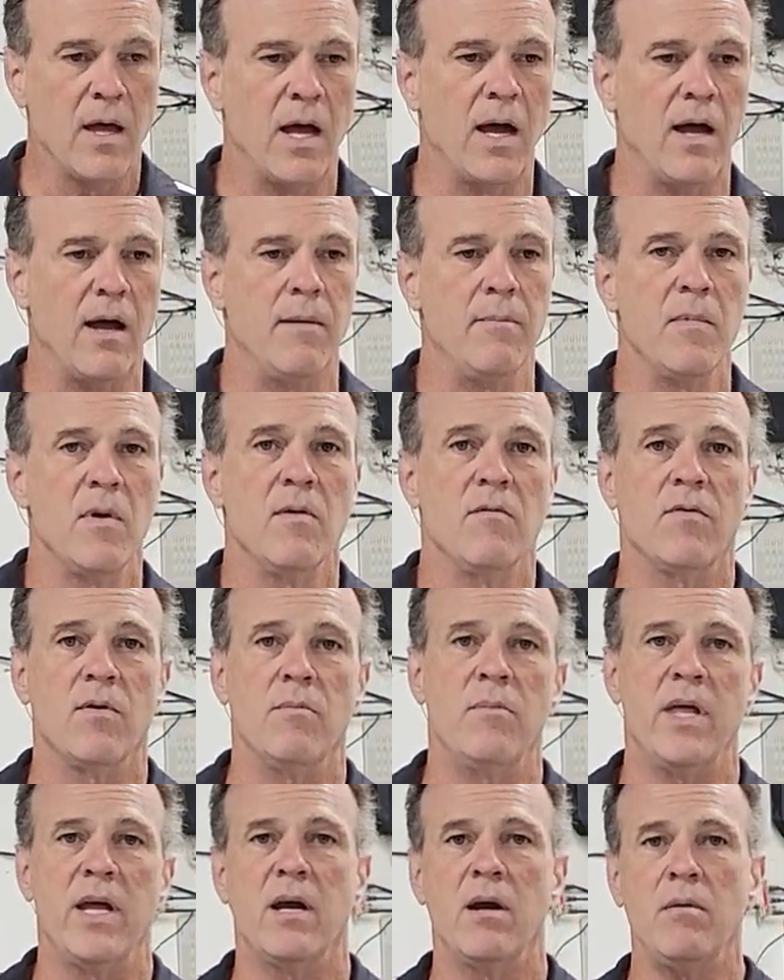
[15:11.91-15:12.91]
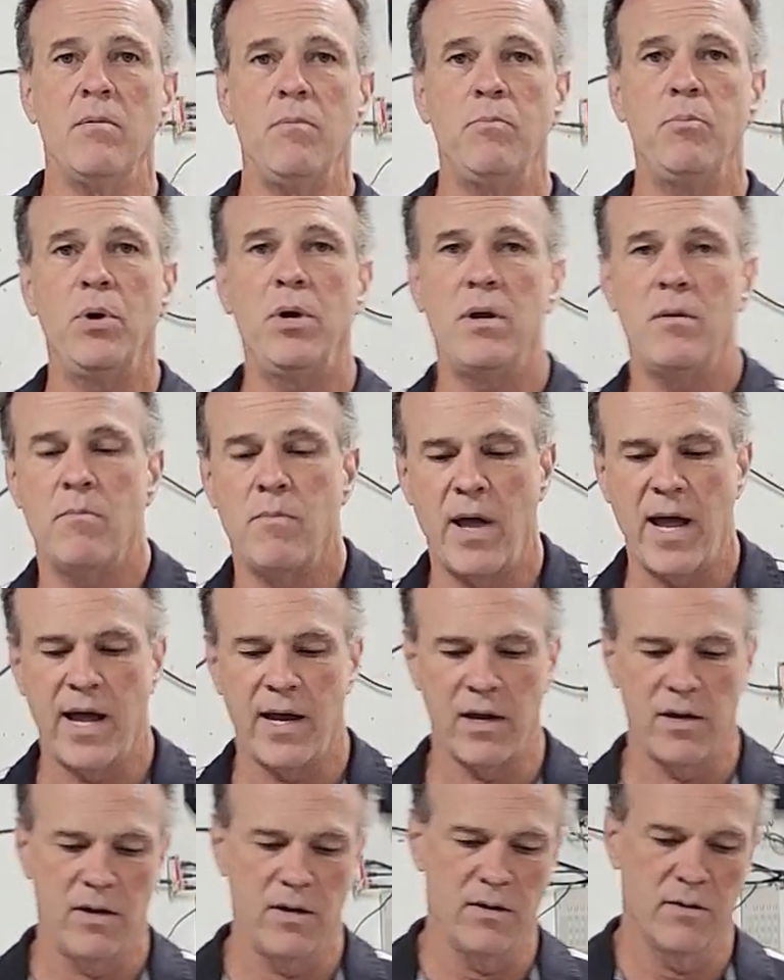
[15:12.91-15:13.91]
Uh, from there, put it
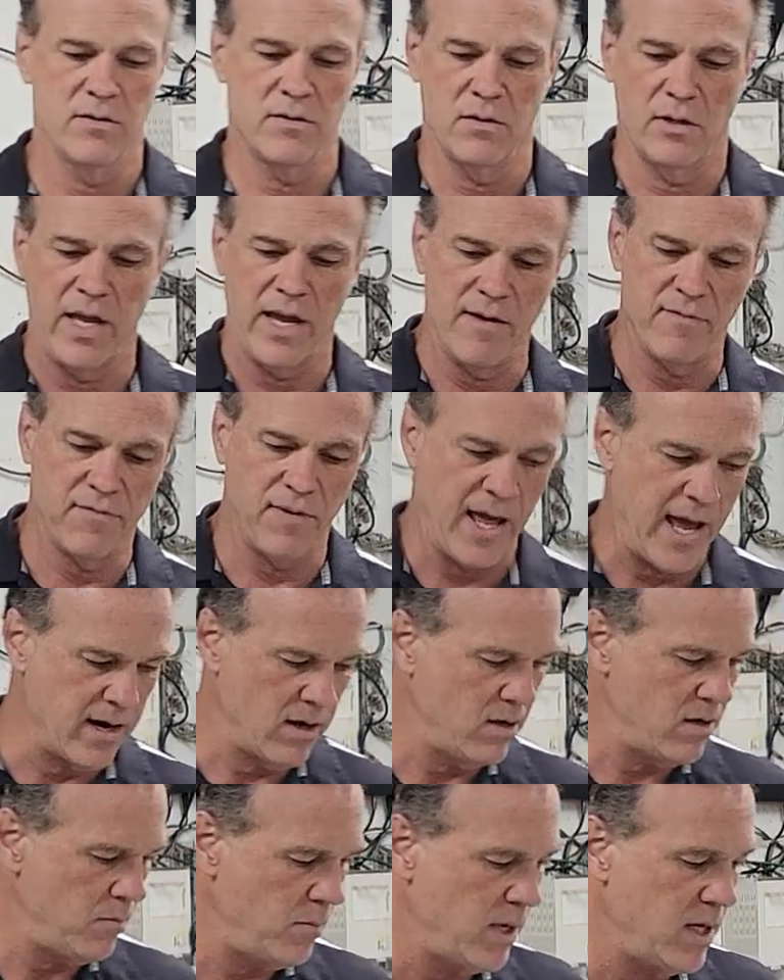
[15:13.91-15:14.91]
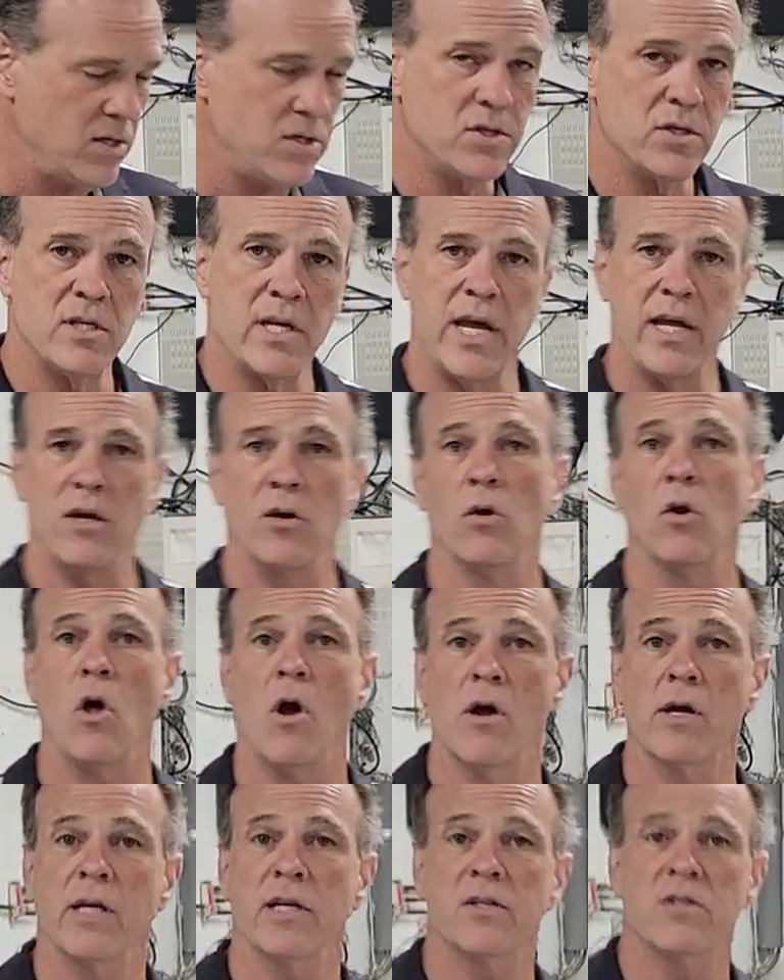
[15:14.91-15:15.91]
back lay it flat on the bench, take your
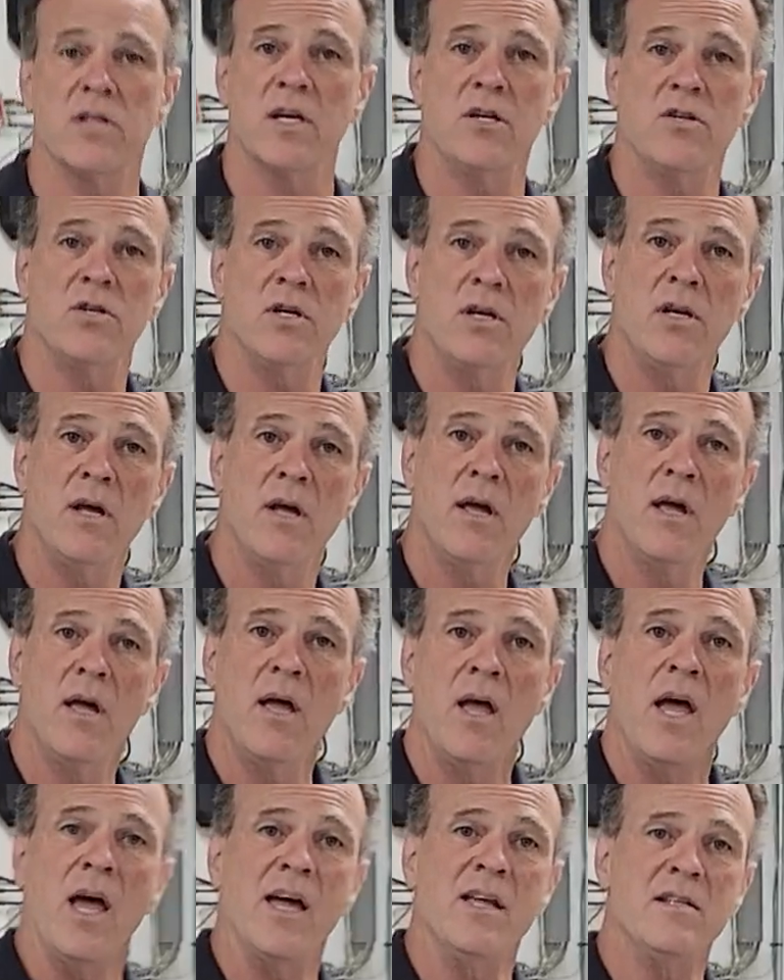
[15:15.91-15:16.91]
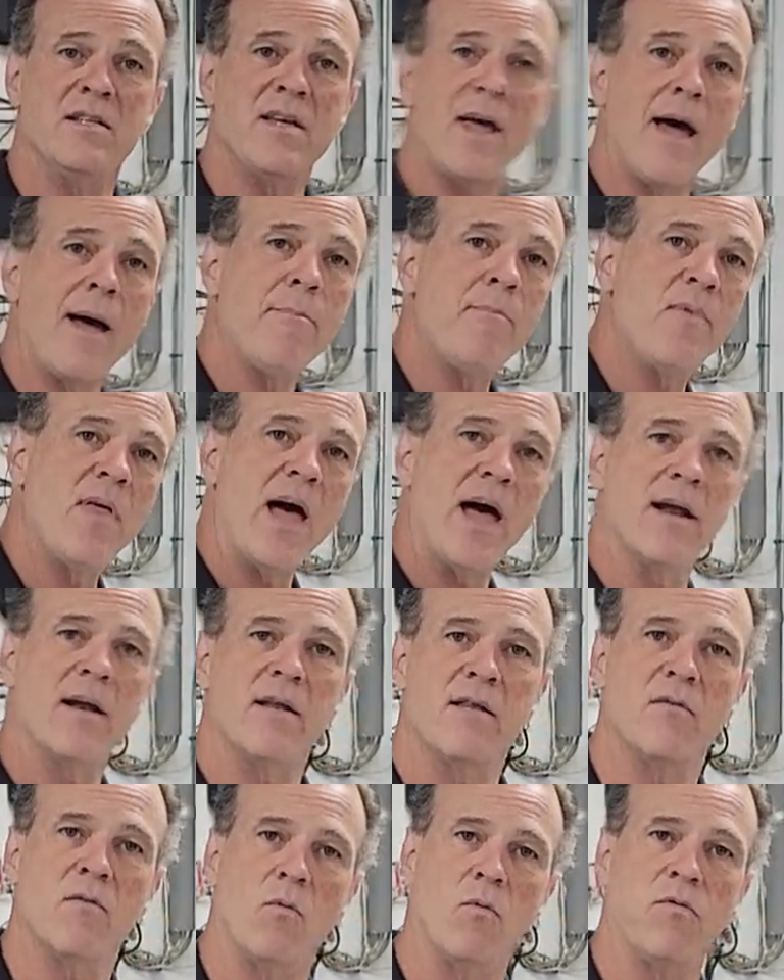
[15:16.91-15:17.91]
long extension, and tap
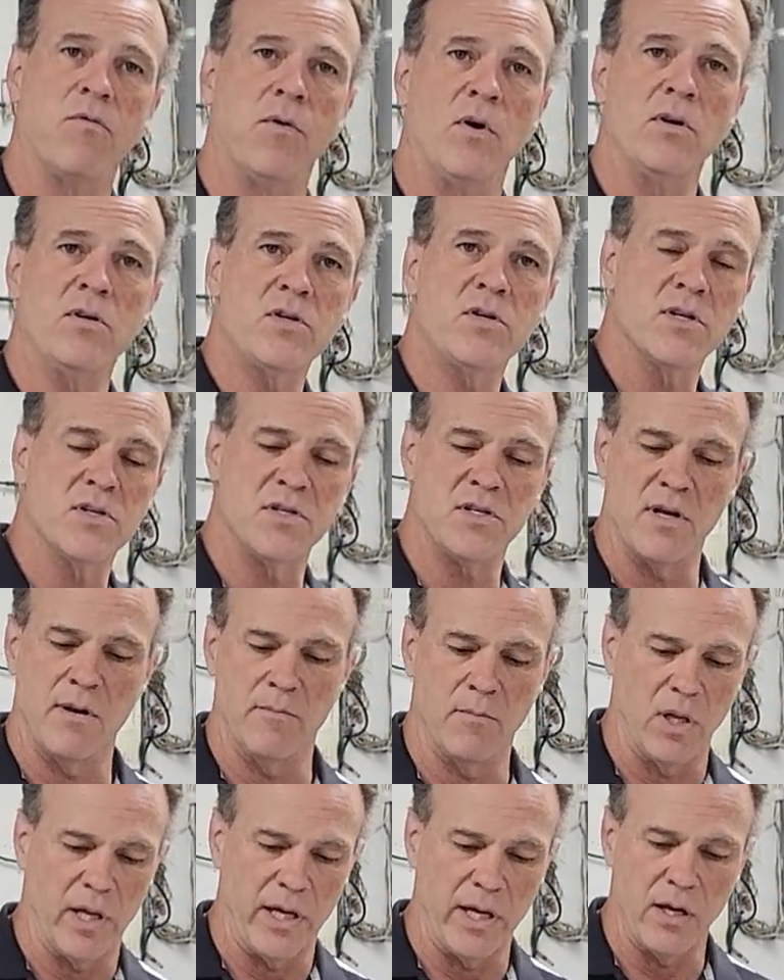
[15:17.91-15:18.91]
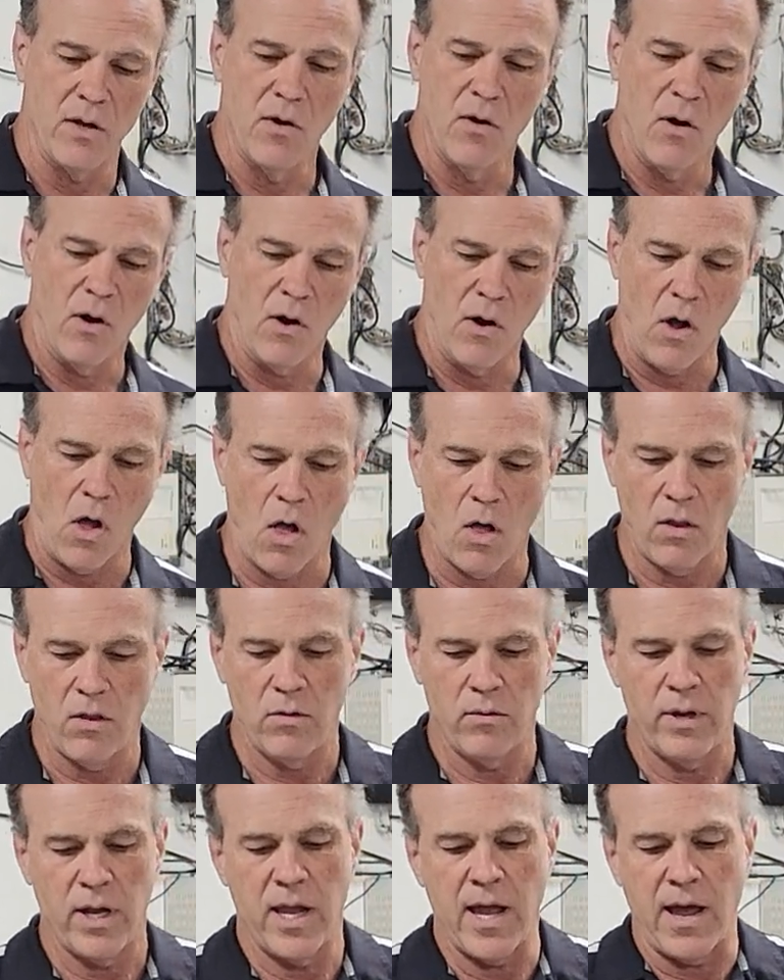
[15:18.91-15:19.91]
that first assembly all
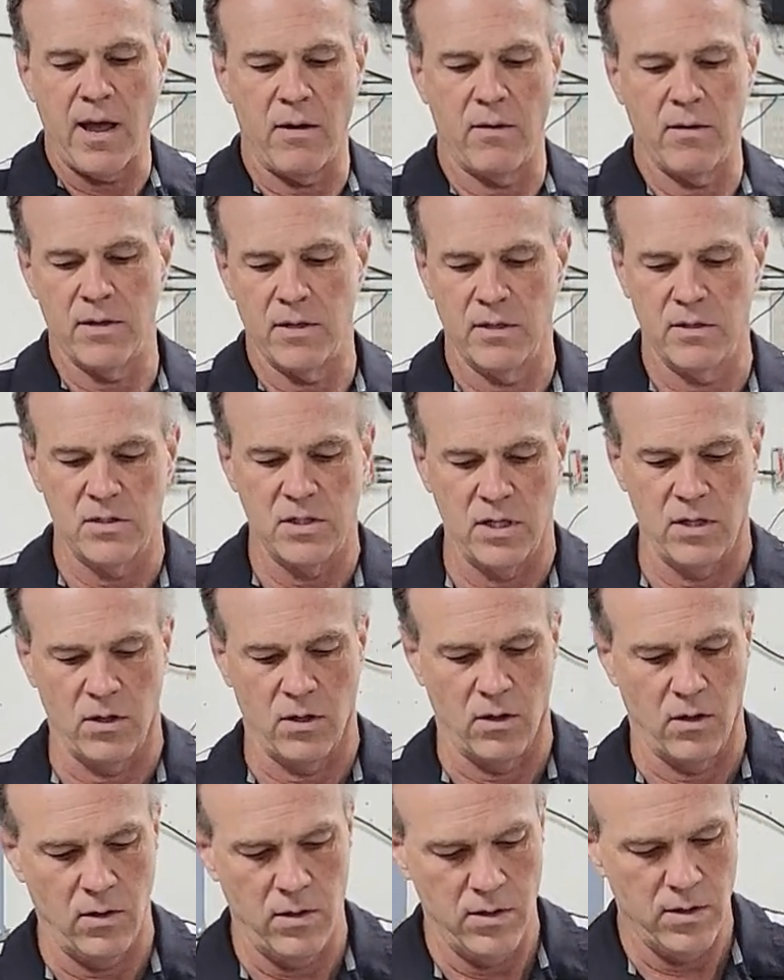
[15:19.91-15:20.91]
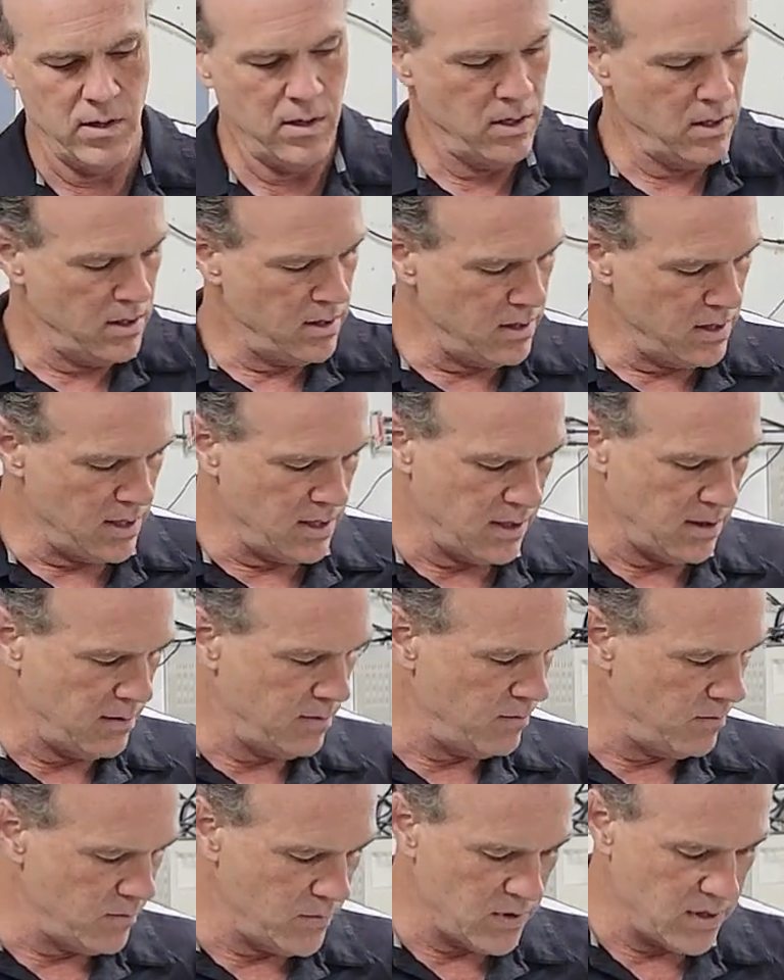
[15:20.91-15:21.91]
the way out until
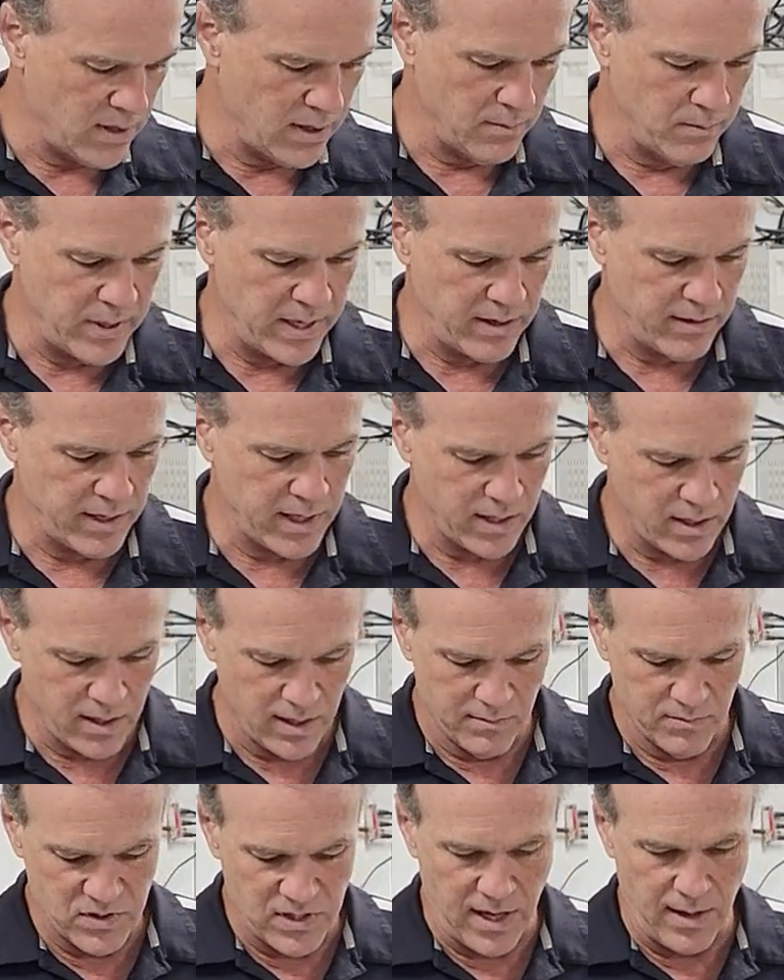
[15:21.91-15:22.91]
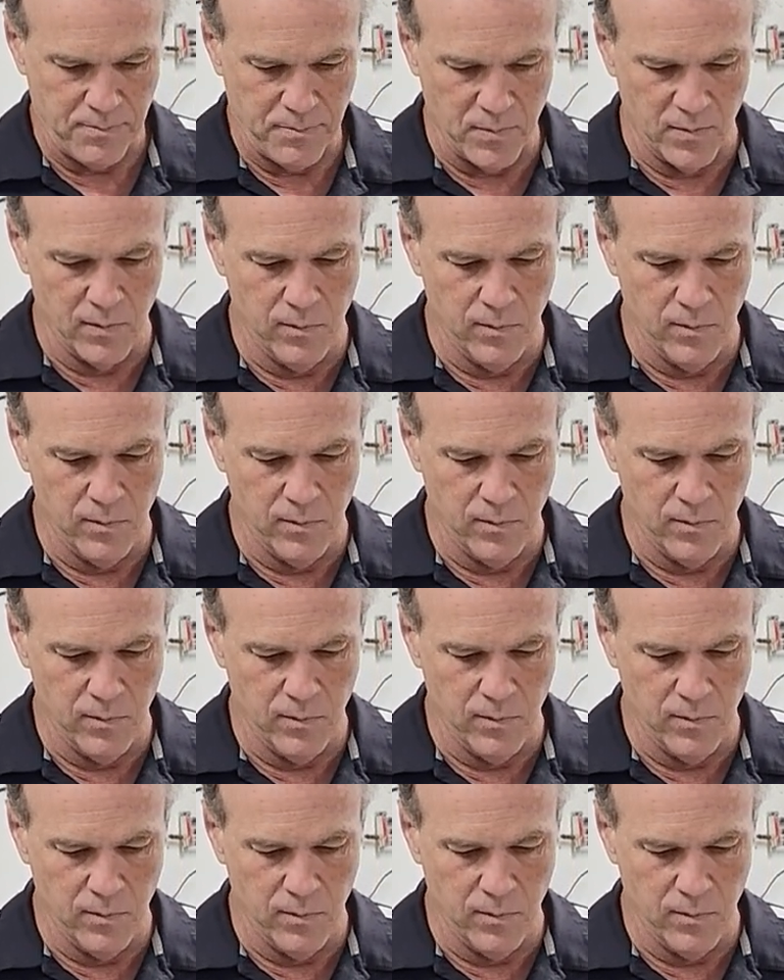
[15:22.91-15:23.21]
the, the bearing comes up,